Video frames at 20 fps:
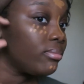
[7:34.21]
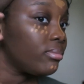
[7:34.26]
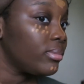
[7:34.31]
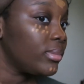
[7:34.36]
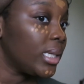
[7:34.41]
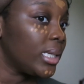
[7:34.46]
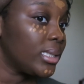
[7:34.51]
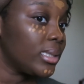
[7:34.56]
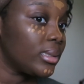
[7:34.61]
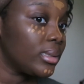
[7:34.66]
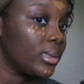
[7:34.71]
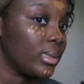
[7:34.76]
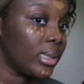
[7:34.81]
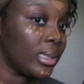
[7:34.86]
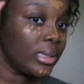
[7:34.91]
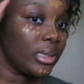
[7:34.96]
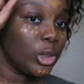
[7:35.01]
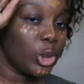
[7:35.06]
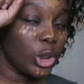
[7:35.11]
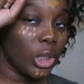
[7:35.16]
Let's
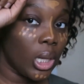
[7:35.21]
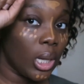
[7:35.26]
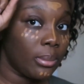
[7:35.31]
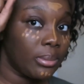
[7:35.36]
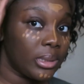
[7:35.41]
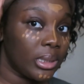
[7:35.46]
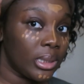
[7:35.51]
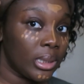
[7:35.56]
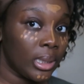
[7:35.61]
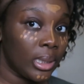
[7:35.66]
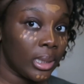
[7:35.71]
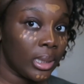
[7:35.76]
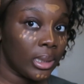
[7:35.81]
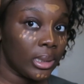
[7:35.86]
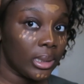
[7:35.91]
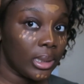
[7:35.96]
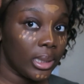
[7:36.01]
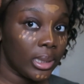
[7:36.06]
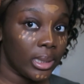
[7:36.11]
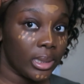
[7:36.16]
get the job done.
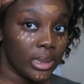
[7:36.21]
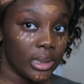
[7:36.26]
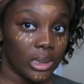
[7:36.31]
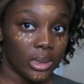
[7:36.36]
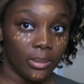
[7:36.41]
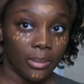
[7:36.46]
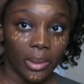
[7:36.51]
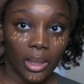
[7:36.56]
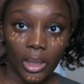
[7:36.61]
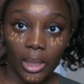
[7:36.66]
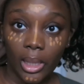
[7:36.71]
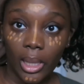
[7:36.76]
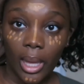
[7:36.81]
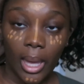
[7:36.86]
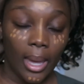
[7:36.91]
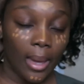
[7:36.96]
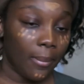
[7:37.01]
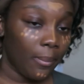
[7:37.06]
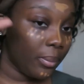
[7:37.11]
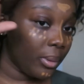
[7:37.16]
Let's make it
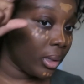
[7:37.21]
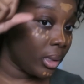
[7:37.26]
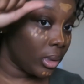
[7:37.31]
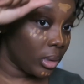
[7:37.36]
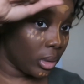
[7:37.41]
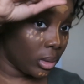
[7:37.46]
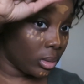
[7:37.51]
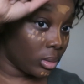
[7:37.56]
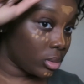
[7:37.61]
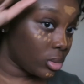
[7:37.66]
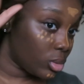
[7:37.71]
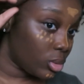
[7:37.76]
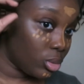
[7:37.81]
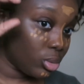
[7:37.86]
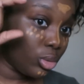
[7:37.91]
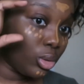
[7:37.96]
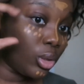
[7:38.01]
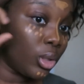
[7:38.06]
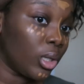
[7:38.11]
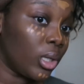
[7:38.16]
happen. Let's,
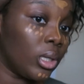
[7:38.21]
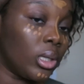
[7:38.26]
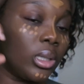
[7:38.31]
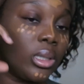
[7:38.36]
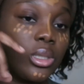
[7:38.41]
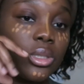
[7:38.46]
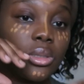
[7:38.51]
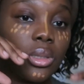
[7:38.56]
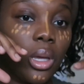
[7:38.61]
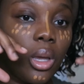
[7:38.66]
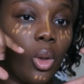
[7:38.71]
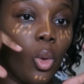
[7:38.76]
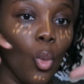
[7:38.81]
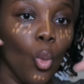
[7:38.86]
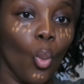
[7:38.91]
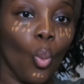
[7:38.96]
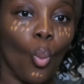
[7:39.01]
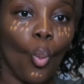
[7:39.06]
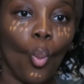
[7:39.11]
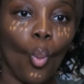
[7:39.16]
yeah, and it's like,
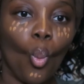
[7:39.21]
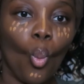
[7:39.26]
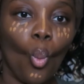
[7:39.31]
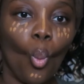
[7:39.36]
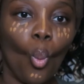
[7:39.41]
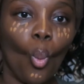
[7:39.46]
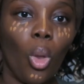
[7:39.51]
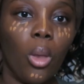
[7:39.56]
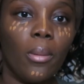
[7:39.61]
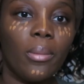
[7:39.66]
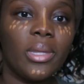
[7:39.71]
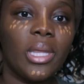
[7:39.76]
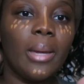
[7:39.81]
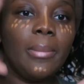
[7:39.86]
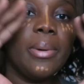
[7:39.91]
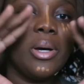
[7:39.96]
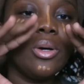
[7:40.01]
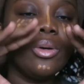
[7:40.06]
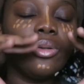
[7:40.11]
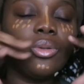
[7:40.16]
but they
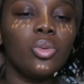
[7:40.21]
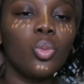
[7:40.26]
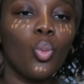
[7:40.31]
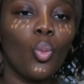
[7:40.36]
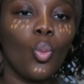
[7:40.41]
both